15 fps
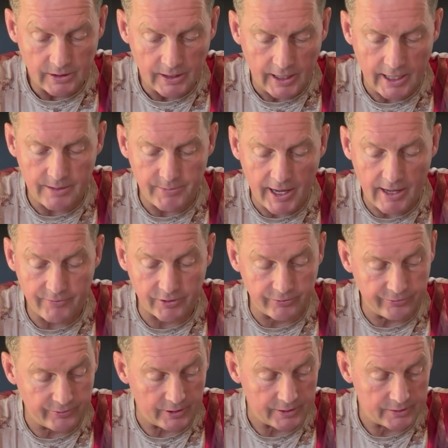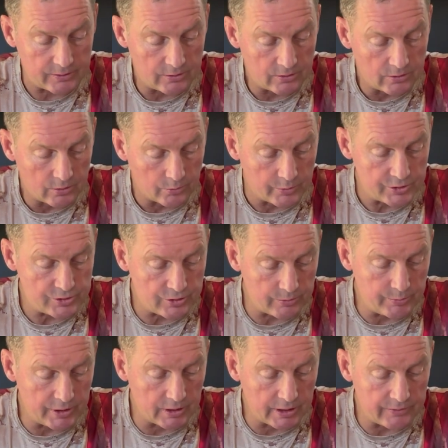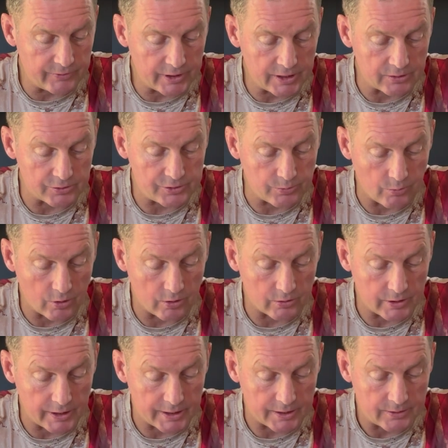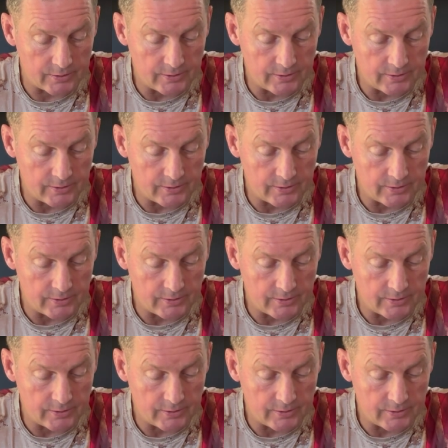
I am having fun. We should be leaving here tomorrow night.